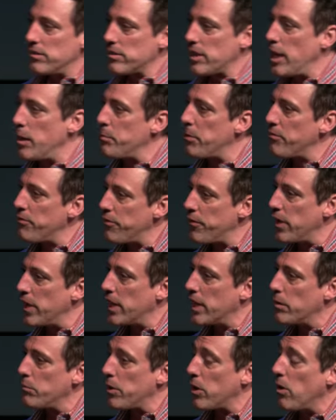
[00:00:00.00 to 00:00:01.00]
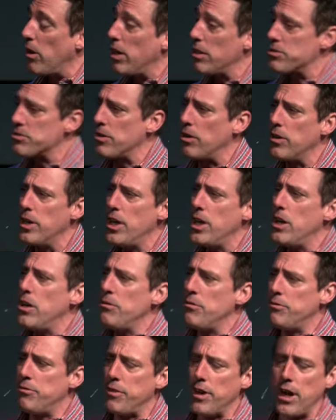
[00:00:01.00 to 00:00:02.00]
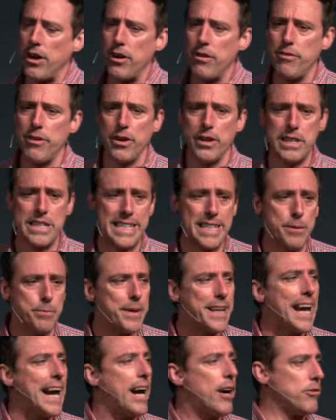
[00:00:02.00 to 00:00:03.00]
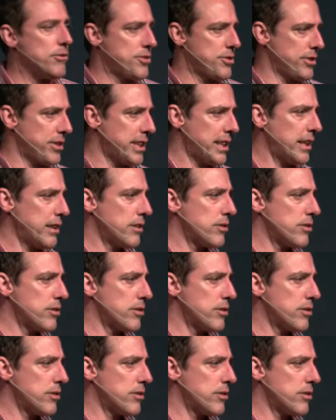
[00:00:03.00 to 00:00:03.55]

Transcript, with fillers: type of thing, but also very, very deep counseling.